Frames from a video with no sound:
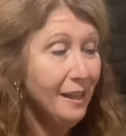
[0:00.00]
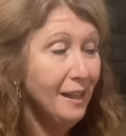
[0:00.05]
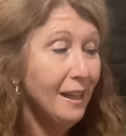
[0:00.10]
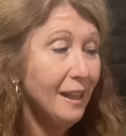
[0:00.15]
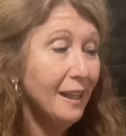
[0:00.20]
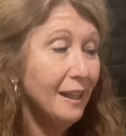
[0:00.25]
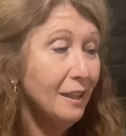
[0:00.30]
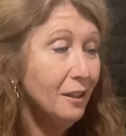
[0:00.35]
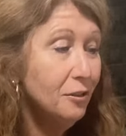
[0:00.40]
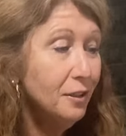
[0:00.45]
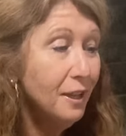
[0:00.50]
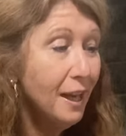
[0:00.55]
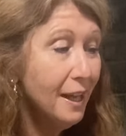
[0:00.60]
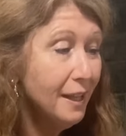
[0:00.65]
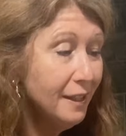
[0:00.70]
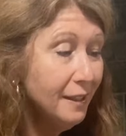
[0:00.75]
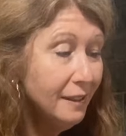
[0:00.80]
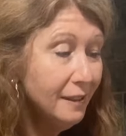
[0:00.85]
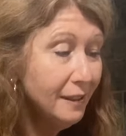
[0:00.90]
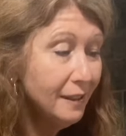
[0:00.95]
and I look at
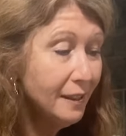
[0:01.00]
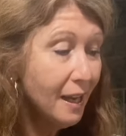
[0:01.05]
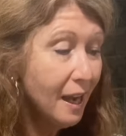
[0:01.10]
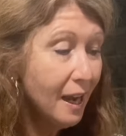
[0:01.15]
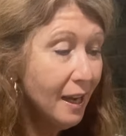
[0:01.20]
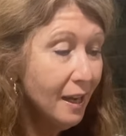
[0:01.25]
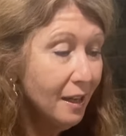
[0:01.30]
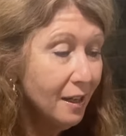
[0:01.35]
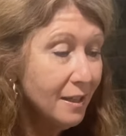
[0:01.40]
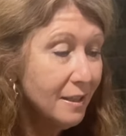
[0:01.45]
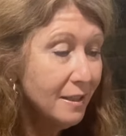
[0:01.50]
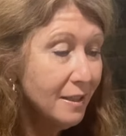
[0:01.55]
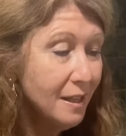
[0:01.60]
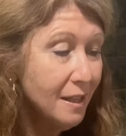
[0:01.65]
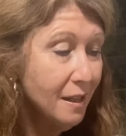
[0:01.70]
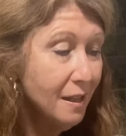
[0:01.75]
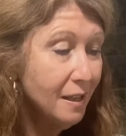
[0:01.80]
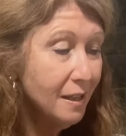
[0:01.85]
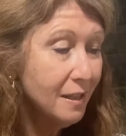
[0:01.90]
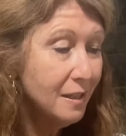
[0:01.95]
it. Okay, I see
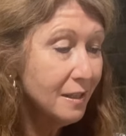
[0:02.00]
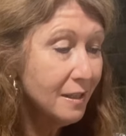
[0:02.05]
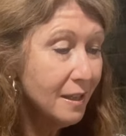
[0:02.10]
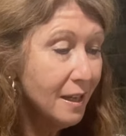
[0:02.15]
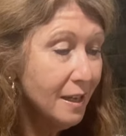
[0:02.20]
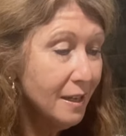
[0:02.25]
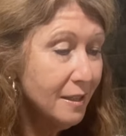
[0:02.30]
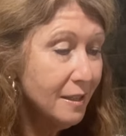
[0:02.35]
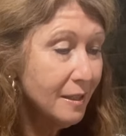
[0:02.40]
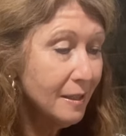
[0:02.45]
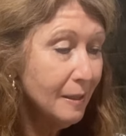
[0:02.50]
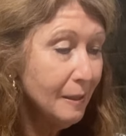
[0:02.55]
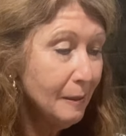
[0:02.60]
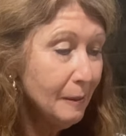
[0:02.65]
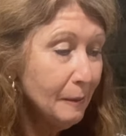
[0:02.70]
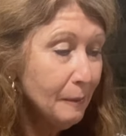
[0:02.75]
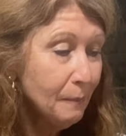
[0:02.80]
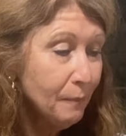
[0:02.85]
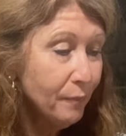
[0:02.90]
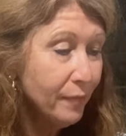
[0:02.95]
that it says
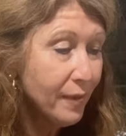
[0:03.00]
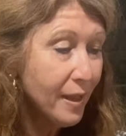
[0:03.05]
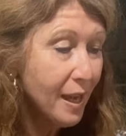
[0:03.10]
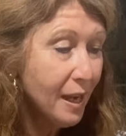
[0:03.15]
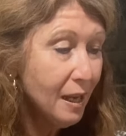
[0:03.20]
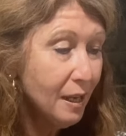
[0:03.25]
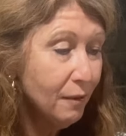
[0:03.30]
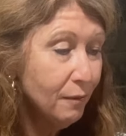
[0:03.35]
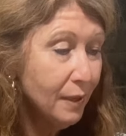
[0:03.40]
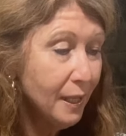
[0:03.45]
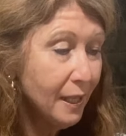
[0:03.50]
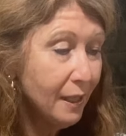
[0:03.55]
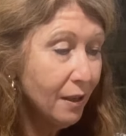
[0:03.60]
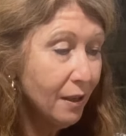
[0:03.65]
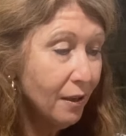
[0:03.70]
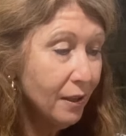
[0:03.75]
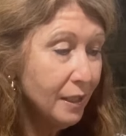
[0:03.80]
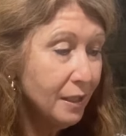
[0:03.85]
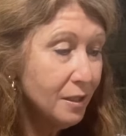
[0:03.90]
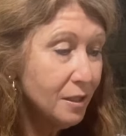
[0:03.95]
that we're
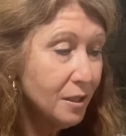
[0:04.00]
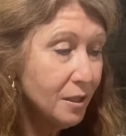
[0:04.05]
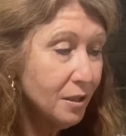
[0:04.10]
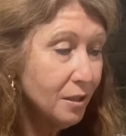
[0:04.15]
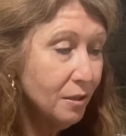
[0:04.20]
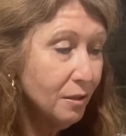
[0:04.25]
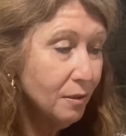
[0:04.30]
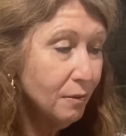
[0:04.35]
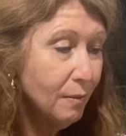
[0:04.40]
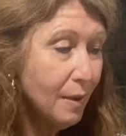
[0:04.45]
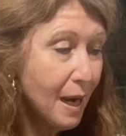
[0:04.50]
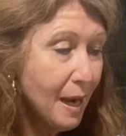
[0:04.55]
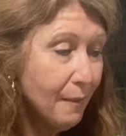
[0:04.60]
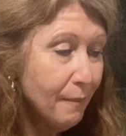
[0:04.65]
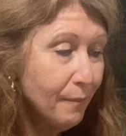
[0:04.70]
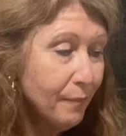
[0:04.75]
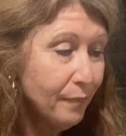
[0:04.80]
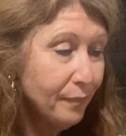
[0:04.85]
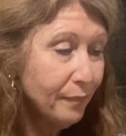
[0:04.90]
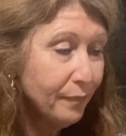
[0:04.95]
going
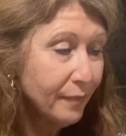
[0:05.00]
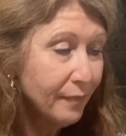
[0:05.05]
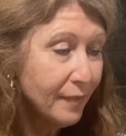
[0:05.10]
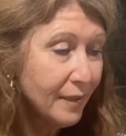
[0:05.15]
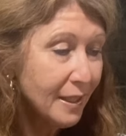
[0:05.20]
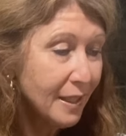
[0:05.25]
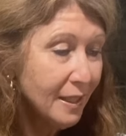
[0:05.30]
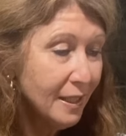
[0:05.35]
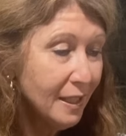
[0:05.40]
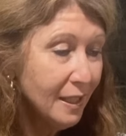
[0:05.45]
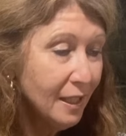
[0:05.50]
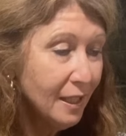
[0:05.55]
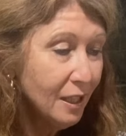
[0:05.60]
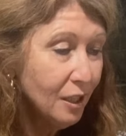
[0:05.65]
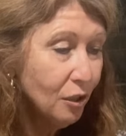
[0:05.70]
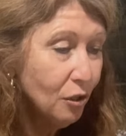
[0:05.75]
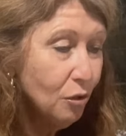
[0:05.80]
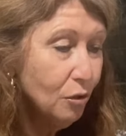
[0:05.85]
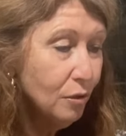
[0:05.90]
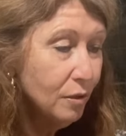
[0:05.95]
to
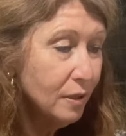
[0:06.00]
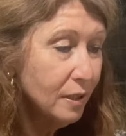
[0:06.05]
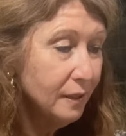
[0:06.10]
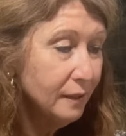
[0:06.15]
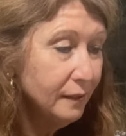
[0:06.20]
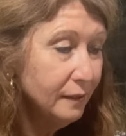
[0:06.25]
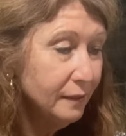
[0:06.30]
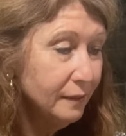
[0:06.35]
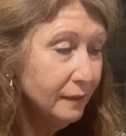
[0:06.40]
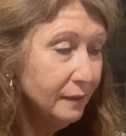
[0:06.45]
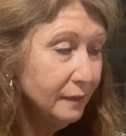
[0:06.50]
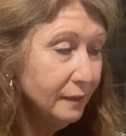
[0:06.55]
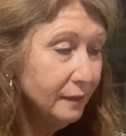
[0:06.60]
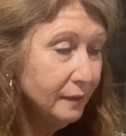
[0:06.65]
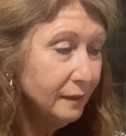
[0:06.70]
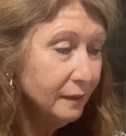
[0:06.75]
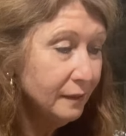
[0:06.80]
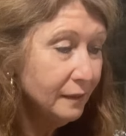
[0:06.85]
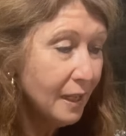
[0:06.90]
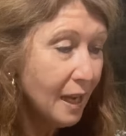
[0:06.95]
cook
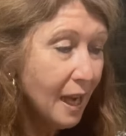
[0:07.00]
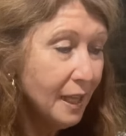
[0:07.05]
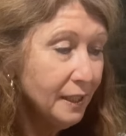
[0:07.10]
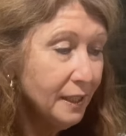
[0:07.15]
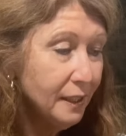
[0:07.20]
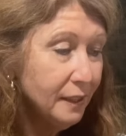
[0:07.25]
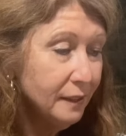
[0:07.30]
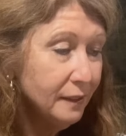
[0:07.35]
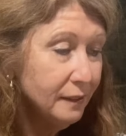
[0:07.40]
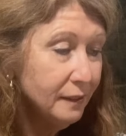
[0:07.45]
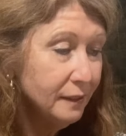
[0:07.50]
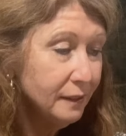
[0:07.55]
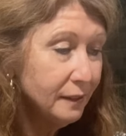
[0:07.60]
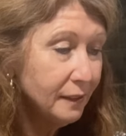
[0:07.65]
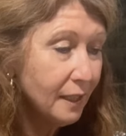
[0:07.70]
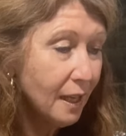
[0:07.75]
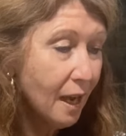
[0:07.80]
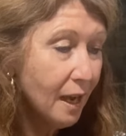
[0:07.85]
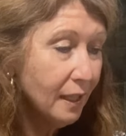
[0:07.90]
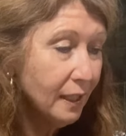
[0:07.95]
onion,
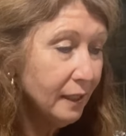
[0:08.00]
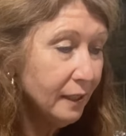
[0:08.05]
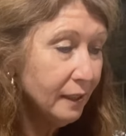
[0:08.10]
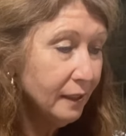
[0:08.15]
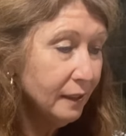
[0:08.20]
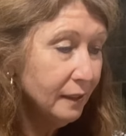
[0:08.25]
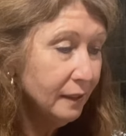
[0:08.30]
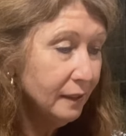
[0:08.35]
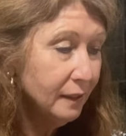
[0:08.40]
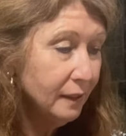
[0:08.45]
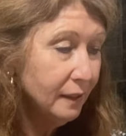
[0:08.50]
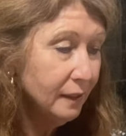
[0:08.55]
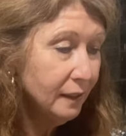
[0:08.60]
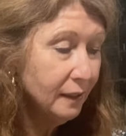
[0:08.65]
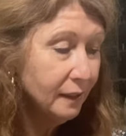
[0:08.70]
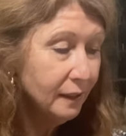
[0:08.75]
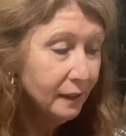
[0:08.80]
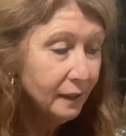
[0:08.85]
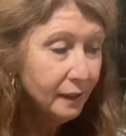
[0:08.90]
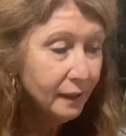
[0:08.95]
garlic,
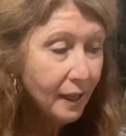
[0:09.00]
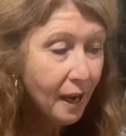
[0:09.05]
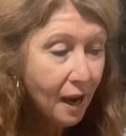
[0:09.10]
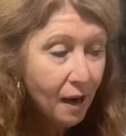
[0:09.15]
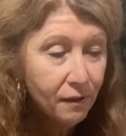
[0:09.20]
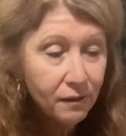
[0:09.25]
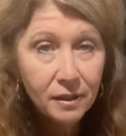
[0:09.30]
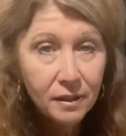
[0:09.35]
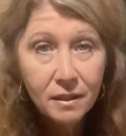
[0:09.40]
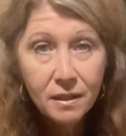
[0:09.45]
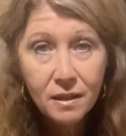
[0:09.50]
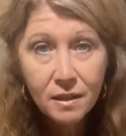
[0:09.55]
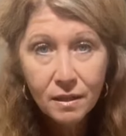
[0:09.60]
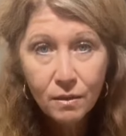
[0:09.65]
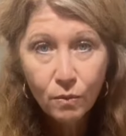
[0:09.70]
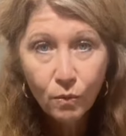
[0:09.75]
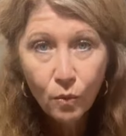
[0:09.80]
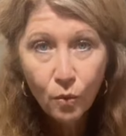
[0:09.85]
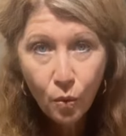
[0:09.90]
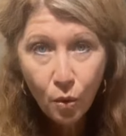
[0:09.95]
carrot,
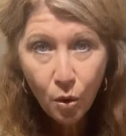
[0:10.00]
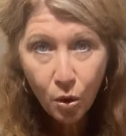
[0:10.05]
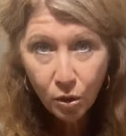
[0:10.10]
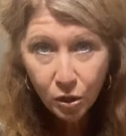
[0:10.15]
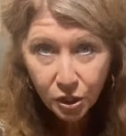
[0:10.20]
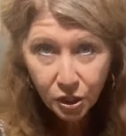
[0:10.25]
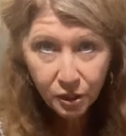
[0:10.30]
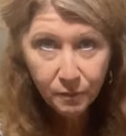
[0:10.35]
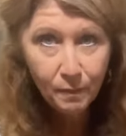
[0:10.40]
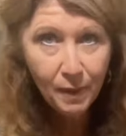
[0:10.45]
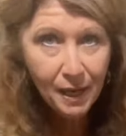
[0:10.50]
squash,